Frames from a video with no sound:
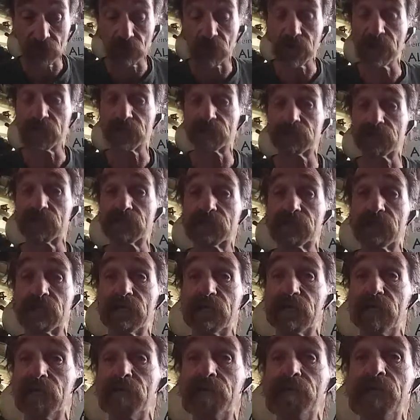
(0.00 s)
we assisted
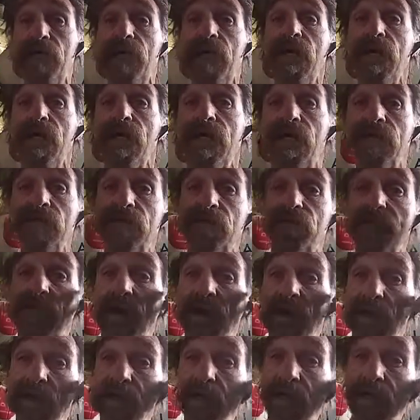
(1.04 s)
him in
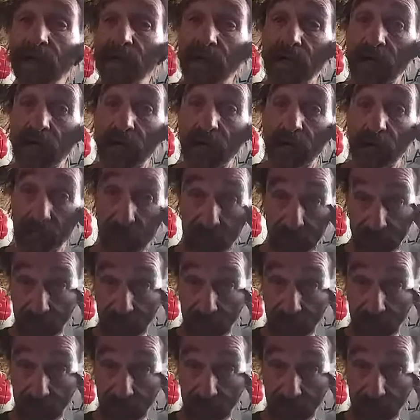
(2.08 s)
developing a